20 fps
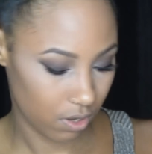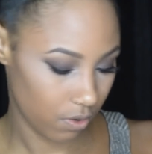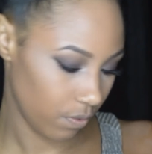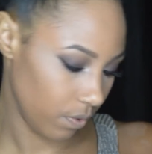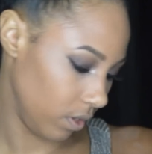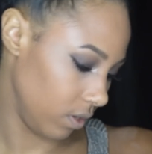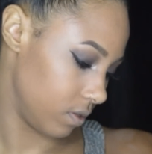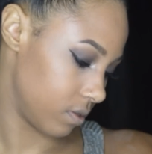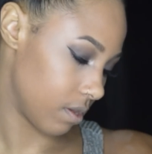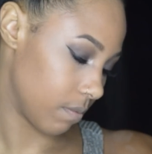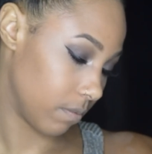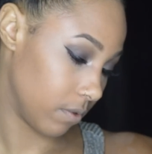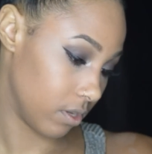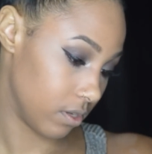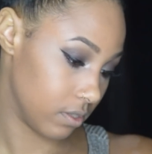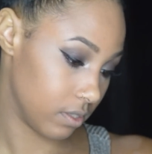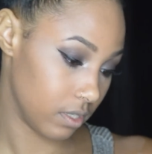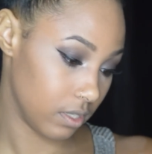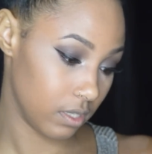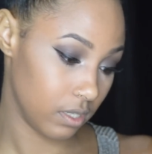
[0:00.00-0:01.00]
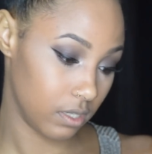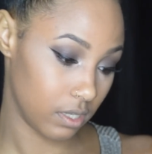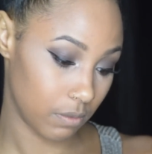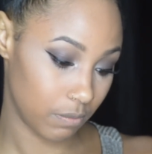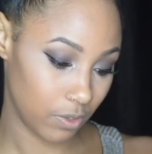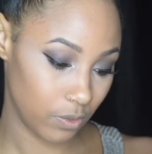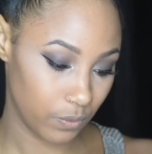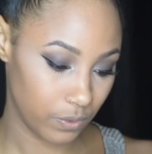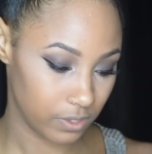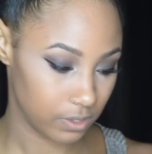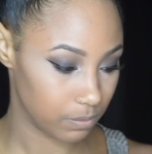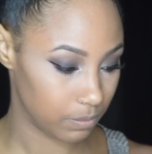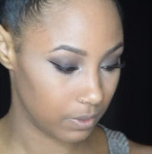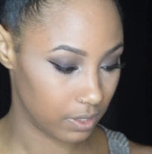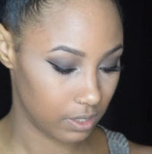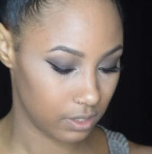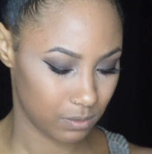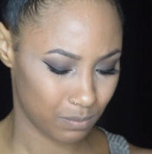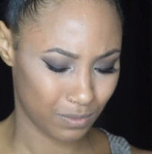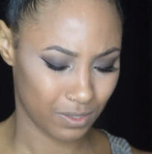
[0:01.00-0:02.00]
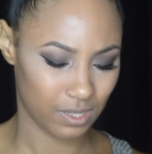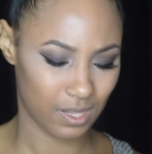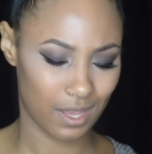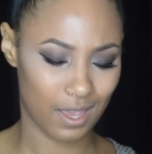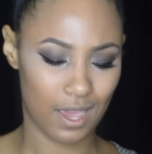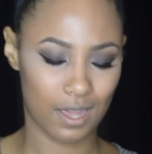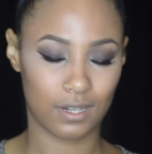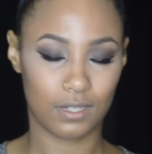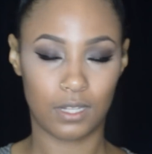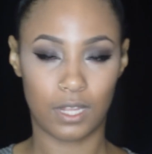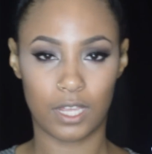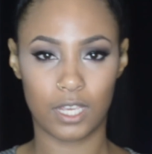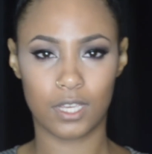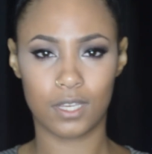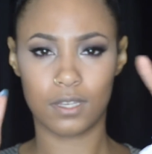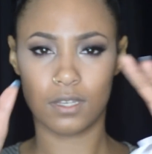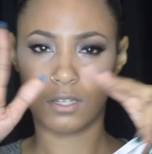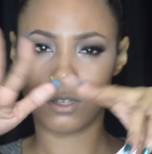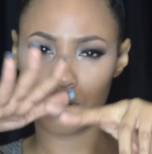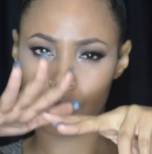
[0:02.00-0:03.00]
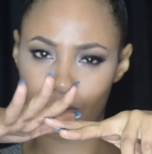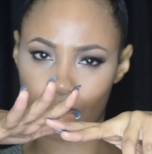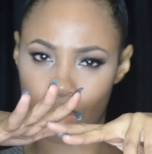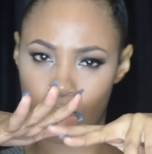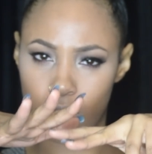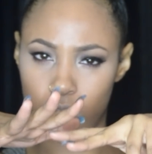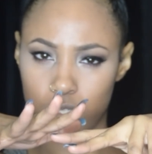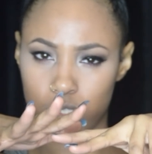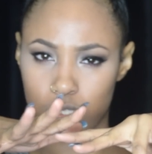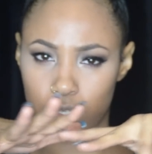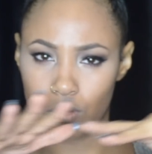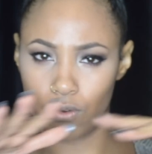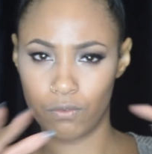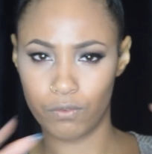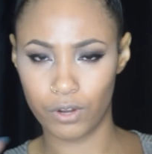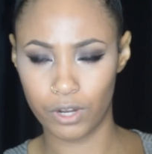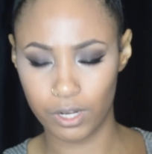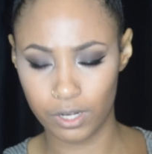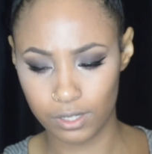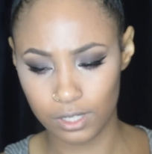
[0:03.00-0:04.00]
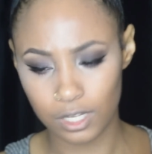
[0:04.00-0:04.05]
They're really similar to the Demi Wispies, but they kind of like cross over,